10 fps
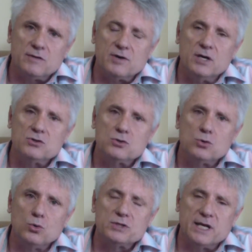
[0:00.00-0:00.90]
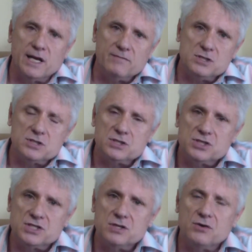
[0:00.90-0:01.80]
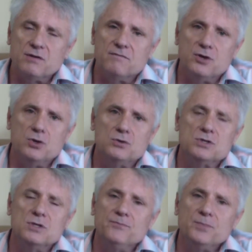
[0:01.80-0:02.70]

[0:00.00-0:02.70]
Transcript: of going to court and have this decision reviewed,